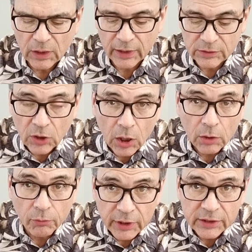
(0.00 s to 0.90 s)
Like it's all
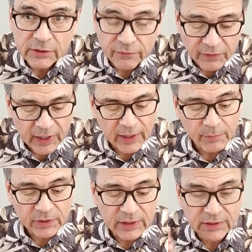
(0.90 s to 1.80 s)
grease and fat,
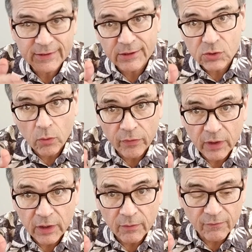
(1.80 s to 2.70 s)
but these things are so
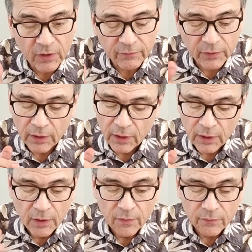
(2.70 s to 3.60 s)
thin and fluffy.
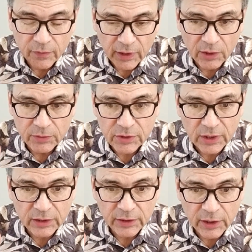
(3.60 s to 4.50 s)
The calories are
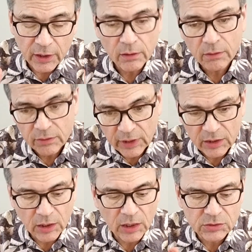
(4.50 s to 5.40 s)
not there. Yeah,
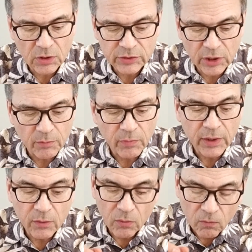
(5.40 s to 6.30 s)
the cholesterol's there,
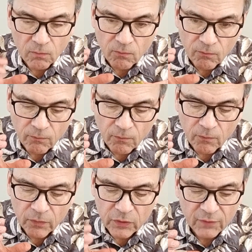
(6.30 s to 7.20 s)
but
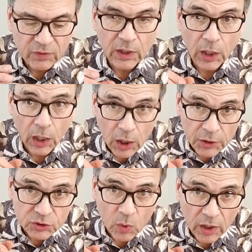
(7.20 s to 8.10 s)
you have to eat a
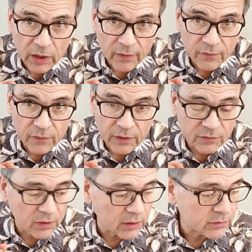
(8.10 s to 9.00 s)
large quantity of
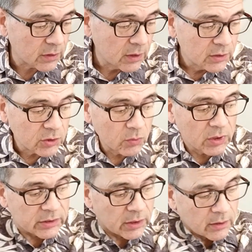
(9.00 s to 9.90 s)
these things to
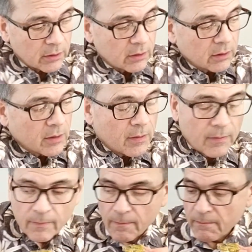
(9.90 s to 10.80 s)
really
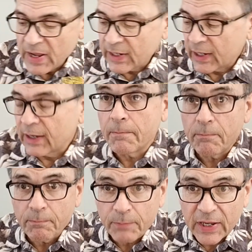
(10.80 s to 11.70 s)
make a
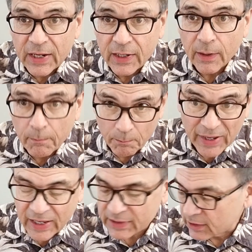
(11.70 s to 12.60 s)
big,
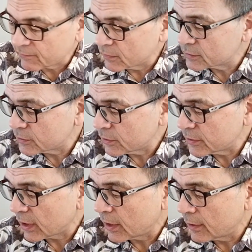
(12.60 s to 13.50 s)
bad difference in your
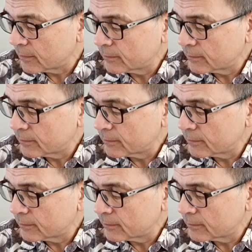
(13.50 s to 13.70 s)
diet.